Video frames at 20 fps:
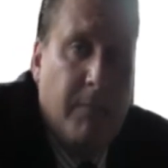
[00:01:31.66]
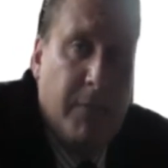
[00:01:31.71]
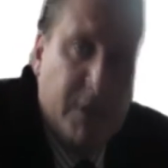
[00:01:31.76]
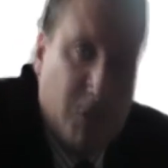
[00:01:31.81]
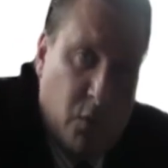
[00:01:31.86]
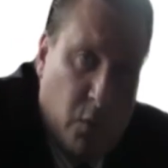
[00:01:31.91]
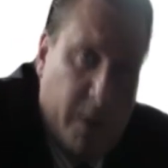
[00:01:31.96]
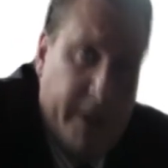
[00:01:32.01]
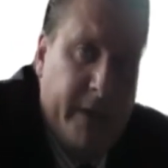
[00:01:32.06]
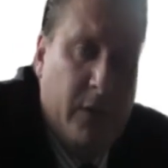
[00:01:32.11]

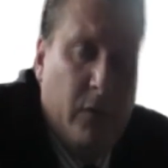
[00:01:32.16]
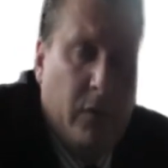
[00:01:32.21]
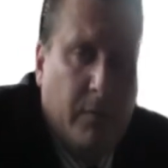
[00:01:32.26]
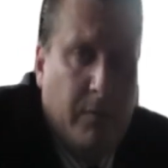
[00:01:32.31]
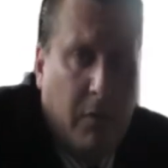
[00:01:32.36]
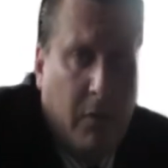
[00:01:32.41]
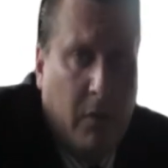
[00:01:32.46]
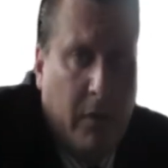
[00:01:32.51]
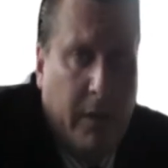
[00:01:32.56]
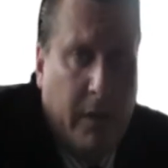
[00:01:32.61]
between your
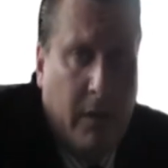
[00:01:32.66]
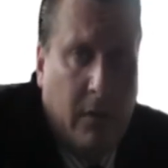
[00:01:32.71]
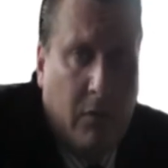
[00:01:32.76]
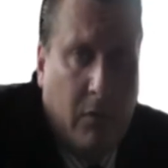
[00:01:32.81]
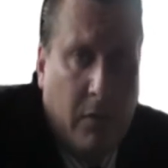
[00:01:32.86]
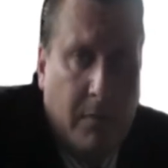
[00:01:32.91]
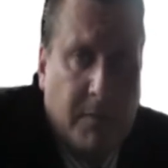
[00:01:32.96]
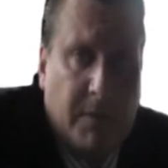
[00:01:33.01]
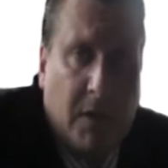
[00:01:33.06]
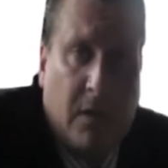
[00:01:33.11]
employee
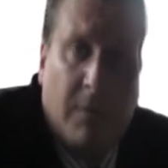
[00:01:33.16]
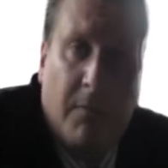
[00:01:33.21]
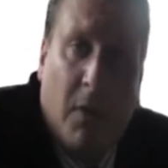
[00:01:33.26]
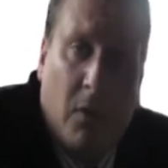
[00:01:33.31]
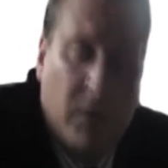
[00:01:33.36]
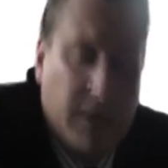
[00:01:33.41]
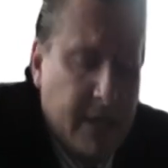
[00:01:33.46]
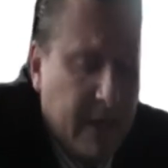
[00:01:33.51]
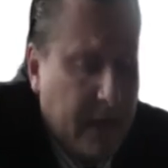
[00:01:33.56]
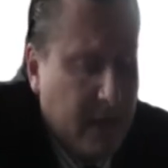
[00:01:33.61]
groups on a
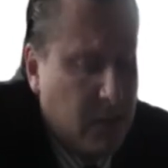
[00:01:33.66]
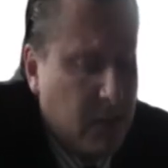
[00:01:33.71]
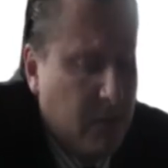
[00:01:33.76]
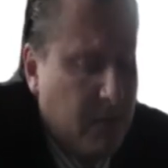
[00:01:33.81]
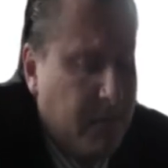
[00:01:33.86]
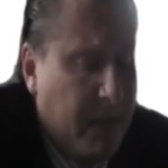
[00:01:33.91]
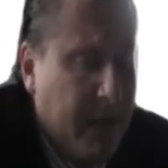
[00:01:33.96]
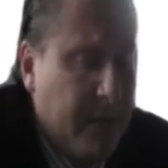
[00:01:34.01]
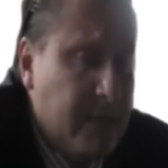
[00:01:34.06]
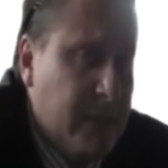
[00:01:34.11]

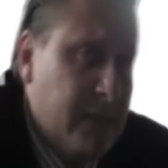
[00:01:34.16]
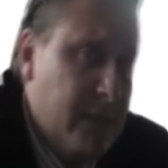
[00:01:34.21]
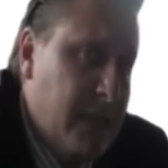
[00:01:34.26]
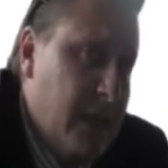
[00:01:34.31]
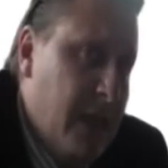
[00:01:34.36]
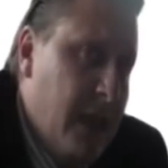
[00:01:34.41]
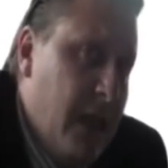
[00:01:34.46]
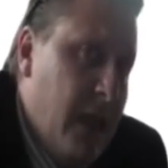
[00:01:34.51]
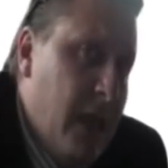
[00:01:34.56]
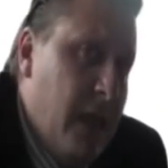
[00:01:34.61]
multinational basis,
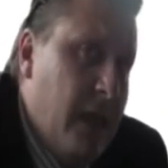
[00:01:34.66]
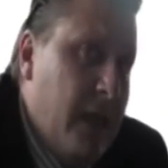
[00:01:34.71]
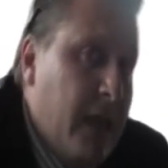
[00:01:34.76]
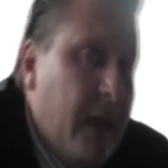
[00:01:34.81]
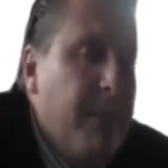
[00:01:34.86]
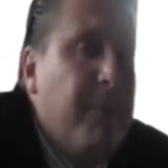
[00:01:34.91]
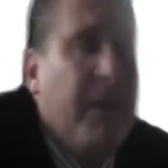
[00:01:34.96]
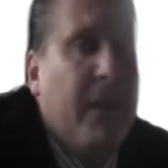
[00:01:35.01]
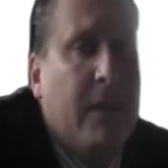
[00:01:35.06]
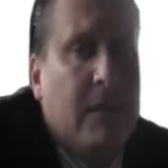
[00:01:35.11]

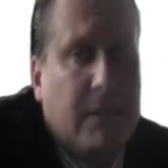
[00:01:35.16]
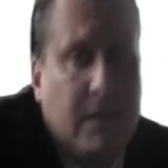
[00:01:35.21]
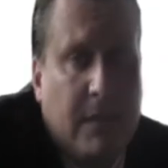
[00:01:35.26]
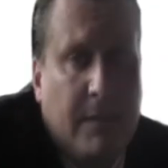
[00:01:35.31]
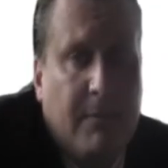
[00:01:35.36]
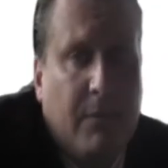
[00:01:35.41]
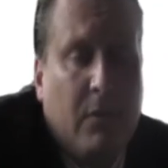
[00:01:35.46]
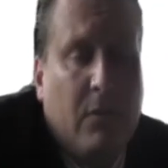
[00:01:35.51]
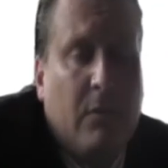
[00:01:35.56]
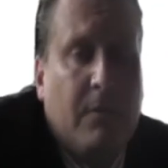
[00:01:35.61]
keeping it
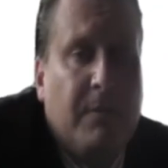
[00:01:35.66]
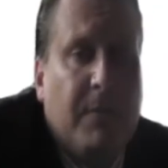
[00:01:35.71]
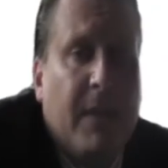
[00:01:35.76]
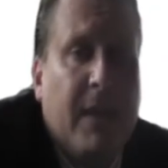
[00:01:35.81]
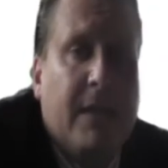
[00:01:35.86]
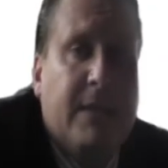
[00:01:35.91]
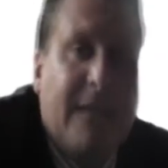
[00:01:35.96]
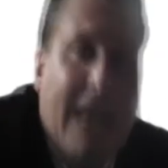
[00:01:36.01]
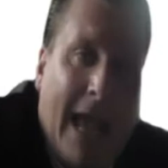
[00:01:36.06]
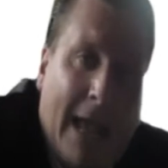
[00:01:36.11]
simple
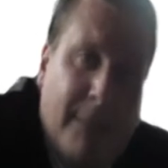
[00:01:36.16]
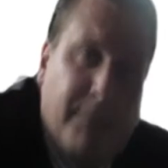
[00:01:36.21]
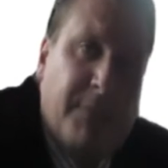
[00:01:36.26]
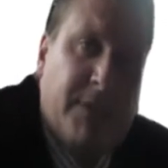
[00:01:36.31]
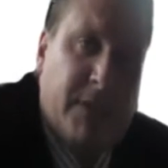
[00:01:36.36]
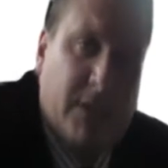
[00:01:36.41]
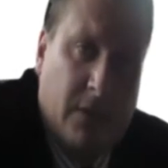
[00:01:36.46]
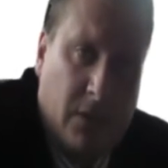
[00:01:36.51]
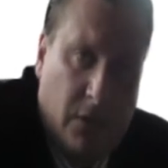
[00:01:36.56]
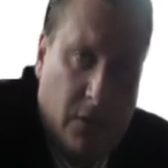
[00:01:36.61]
is
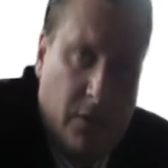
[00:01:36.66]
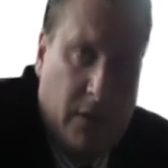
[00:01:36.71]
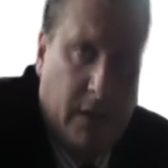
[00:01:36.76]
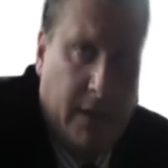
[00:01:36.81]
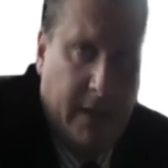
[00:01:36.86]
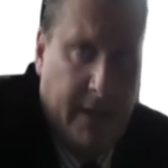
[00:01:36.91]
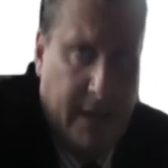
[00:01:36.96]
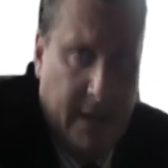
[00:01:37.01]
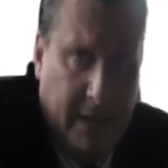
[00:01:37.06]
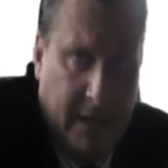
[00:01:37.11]

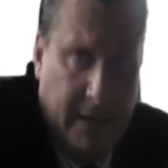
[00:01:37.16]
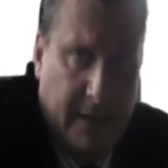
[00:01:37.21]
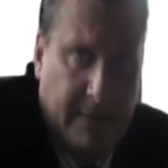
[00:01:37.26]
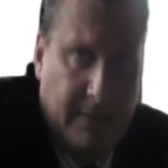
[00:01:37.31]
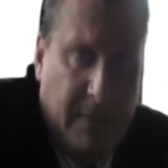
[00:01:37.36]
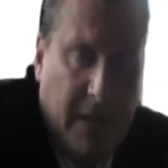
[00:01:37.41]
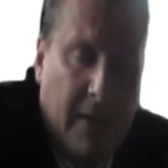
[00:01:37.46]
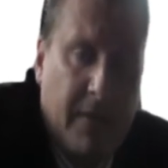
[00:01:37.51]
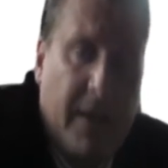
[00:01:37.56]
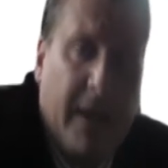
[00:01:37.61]
absolutely key,
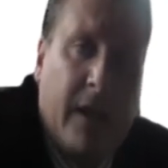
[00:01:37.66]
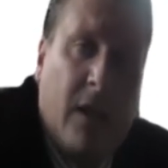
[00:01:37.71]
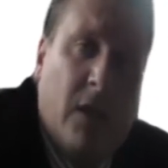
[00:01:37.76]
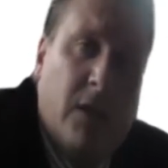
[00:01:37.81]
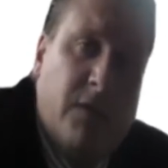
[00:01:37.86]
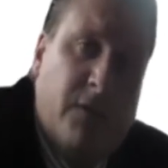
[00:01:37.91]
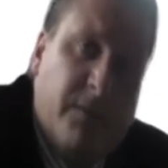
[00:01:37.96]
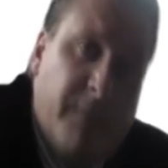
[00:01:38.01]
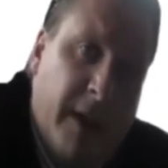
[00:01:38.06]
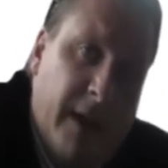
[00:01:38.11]
and that
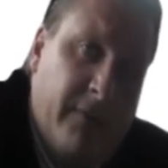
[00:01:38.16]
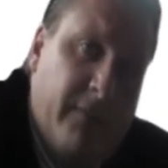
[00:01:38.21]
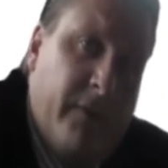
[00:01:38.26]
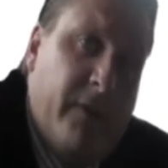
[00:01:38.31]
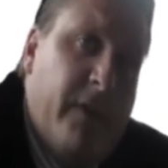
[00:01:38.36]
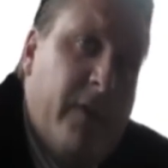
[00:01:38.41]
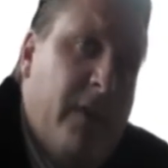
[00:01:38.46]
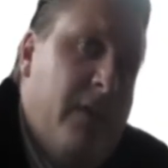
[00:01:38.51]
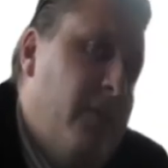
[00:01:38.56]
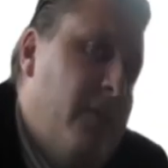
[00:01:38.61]
goes from
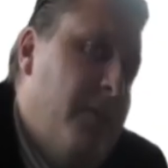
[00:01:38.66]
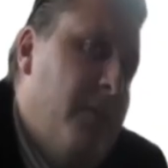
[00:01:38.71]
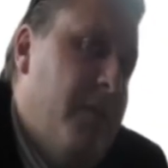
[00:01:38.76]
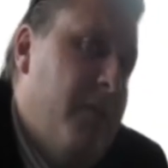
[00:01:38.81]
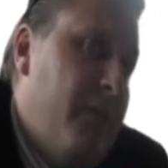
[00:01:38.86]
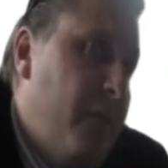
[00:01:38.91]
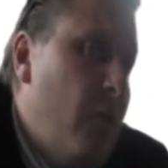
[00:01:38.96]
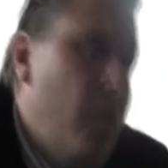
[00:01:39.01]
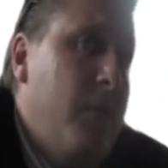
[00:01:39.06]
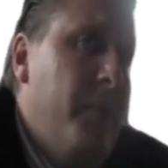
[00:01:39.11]
everything from
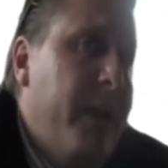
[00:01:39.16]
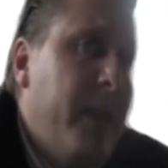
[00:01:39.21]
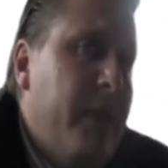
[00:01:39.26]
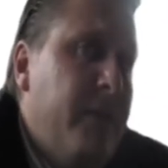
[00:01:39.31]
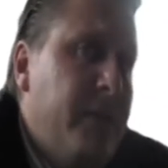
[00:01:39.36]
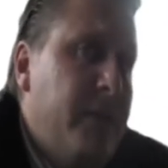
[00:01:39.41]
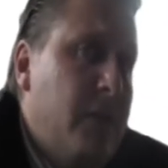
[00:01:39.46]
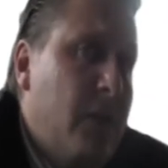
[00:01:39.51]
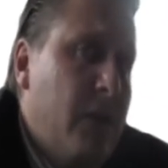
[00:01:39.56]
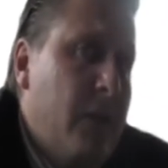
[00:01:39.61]
the format
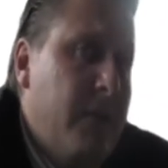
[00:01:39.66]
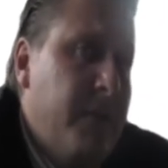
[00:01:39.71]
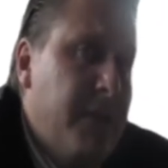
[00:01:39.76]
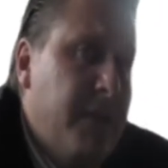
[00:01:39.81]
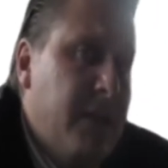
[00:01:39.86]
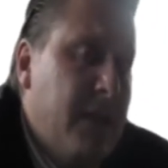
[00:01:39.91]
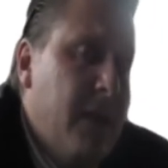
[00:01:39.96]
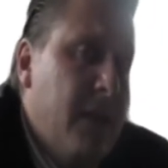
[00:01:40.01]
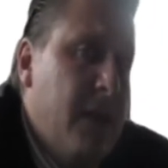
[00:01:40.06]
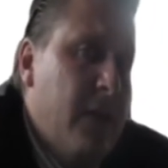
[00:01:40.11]
of a
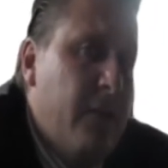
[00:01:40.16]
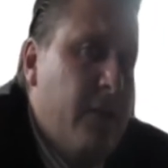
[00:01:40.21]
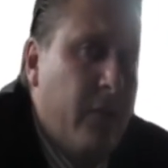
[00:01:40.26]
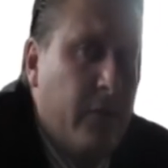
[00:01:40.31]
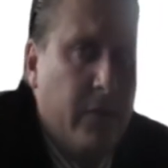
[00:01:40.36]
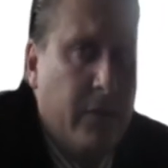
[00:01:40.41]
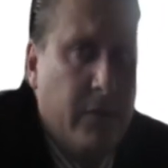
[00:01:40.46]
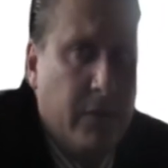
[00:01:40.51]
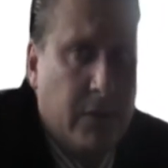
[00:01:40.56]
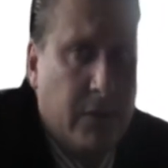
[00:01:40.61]
document
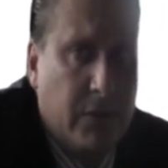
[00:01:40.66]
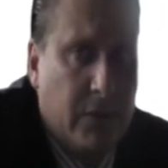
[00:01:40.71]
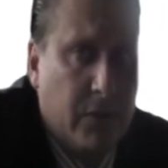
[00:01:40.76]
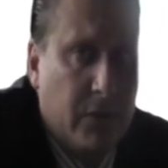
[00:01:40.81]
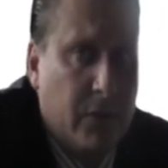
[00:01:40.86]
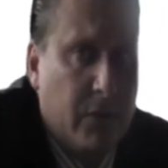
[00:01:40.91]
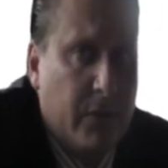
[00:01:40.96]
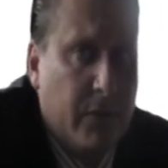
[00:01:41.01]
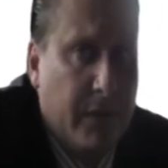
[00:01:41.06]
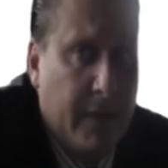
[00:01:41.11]
through
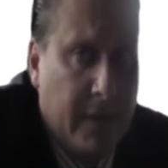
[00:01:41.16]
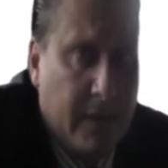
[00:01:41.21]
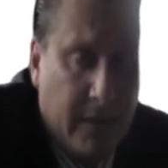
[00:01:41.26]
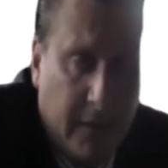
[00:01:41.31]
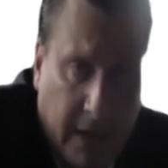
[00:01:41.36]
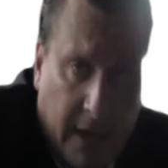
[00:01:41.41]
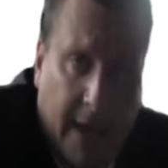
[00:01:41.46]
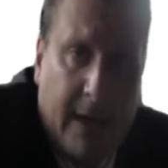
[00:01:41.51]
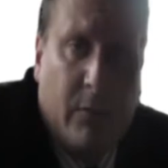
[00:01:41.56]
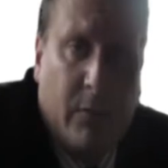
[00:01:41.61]
to
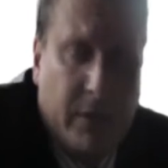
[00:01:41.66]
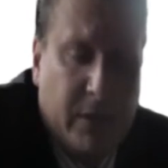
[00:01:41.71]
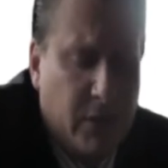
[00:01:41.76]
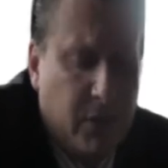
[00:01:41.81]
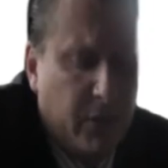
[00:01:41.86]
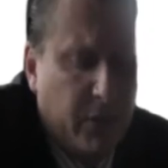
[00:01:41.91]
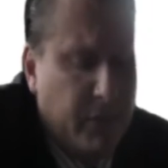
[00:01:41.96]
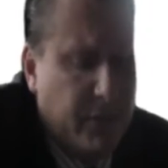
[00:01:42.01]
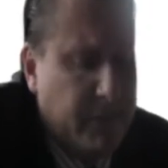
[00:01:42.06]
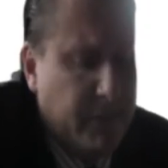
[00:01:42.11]
the
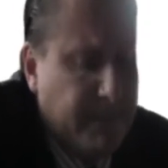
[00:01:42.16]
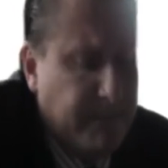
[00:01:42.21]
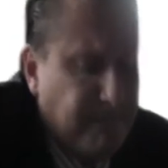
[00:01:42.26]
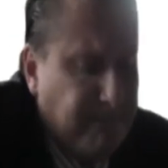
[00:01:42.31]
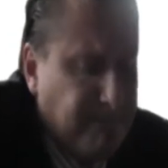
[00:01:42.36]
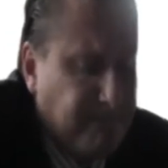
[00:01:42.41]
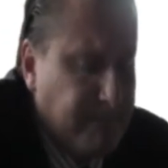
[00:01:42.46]
language used.